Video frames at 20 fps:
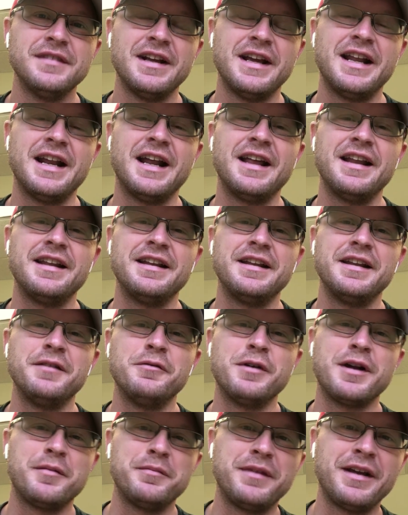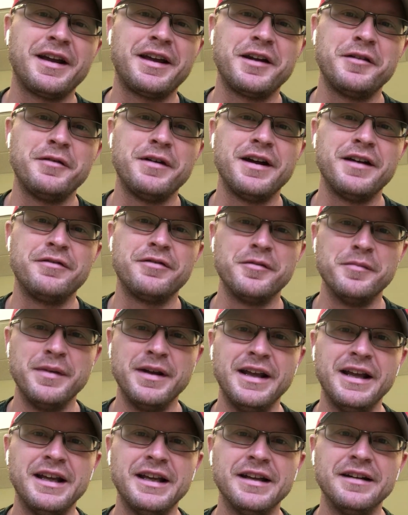And I, what I'm taking away for
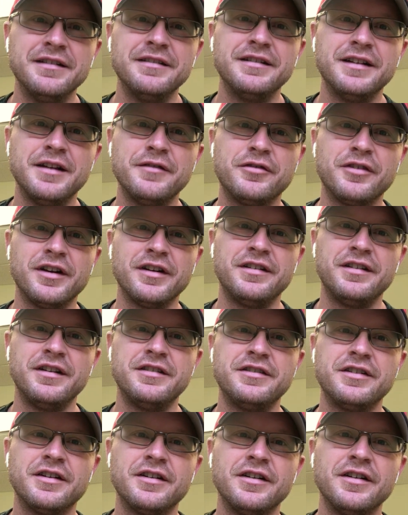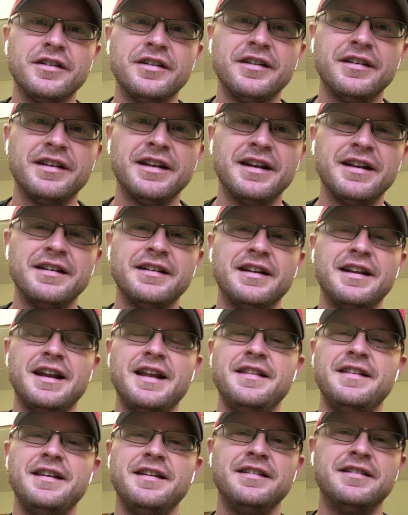me and, and for us as a church is that, that
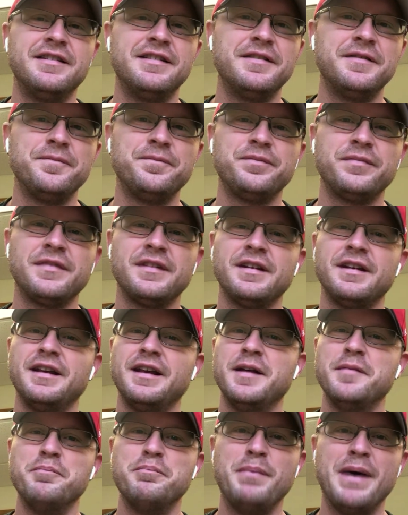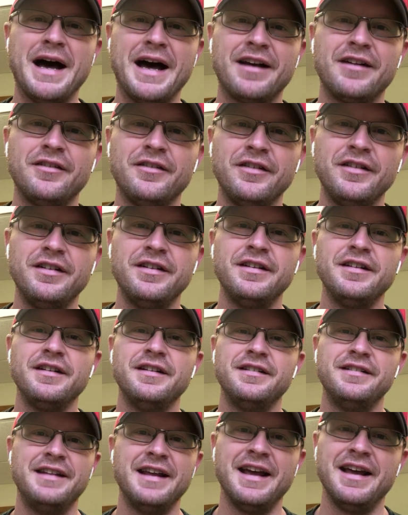in these embattled
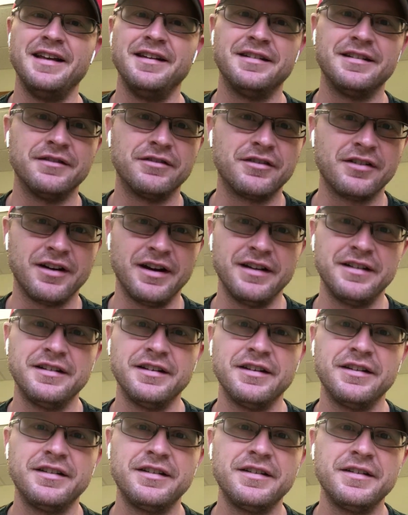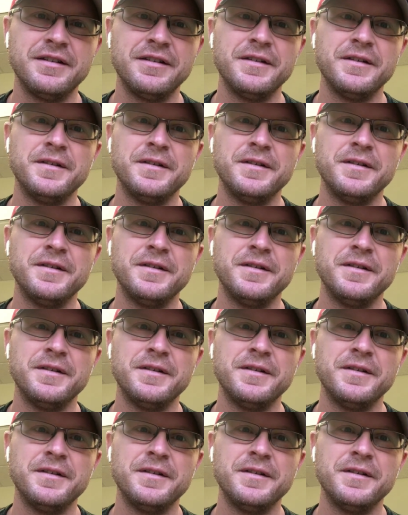days of crisis,